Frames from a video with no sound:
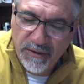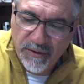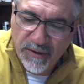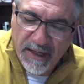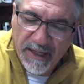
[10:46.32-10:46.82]

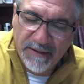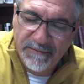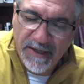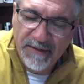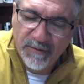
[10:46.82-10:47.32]
you're highly
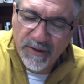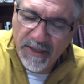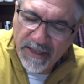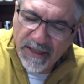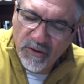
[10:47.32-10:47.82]
favored. And
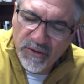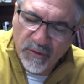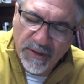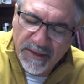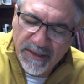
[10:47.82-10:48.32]
then he goes
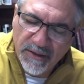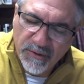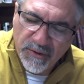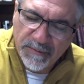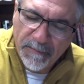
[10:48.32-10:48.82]
on, he
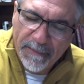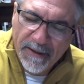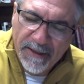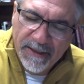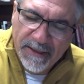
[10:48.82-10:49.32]
tells her
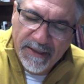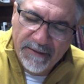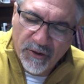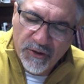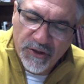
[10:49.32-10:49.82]

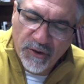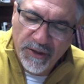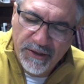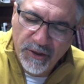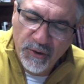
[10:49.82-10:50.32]
in verse
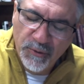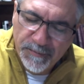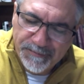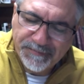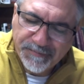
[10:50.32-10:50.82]

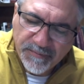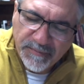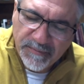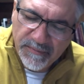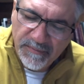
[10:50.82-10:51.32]
32
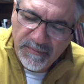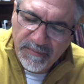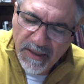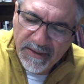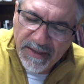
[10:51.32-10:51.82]

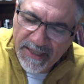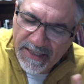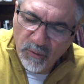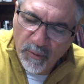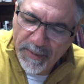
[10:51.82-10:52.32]
that
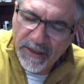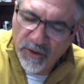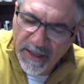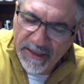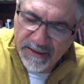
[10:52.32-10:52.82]
he will be
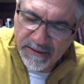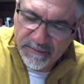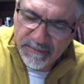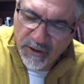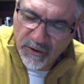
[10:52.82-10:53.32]
great,
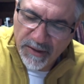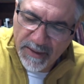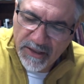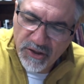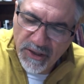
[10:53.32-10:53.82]
talking
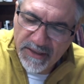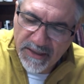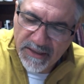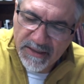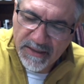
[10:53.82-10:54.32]
about
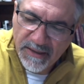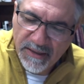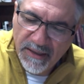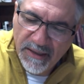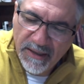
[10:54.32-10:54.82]
Jesus.
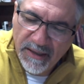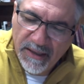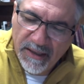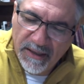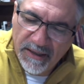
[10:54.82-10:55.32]

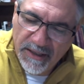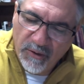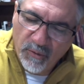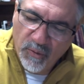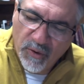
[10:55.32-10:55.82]
Uh, and
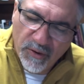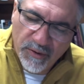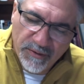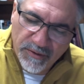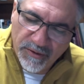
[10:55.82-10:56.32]
that
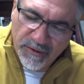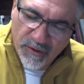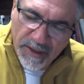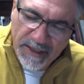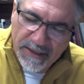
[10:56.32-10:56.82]
word
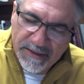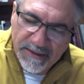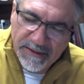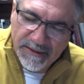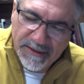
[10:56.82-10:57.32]
great
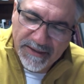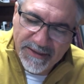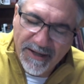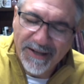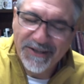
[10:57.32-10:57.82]
is
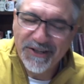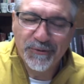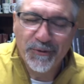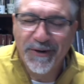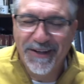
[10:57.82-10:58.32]
not
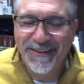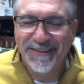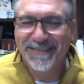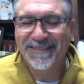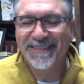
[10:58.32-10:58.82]
just what
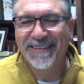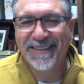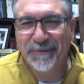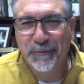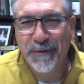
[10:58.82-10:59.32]

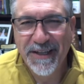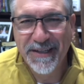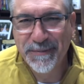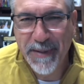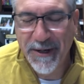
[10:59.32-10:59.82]
we
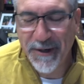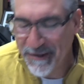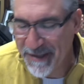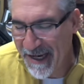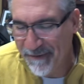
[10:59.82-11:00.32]
as
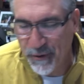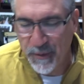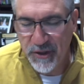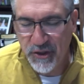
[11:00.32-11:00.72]
parents, I have three